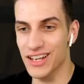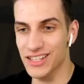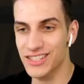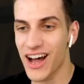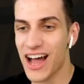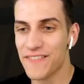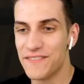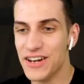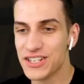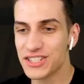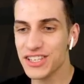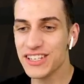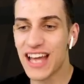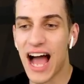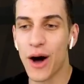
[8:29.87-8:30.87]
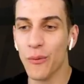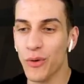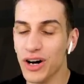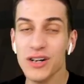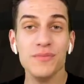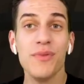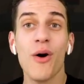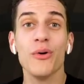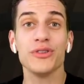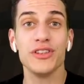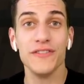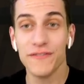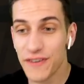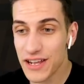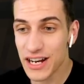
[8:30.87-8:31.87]
So I officially got one bow with
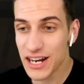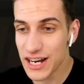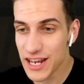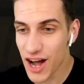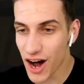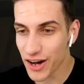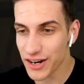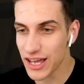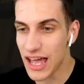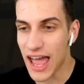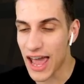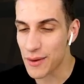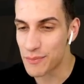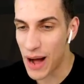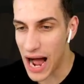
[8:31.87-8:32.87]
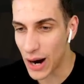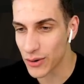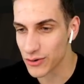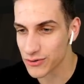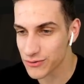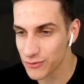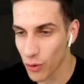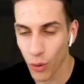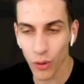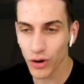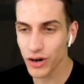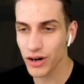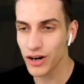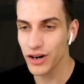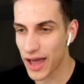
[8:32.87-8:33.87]
Infinity on it and power
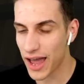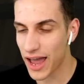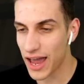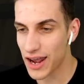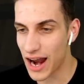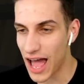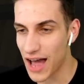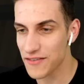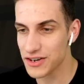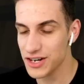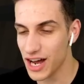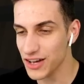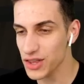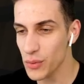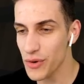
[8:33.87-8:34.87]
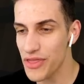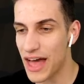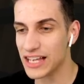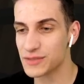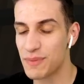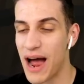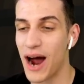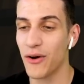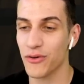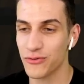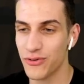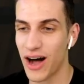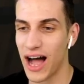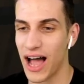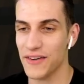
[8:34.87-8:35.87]
4, and I have another one that has power
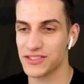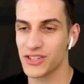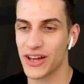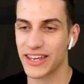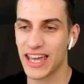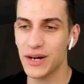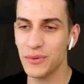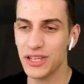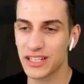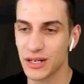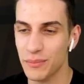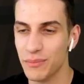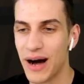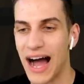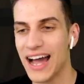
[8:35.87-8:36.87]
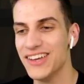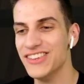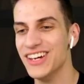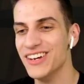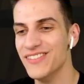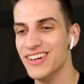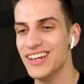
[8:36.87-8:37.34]
5, so I can't really combine them,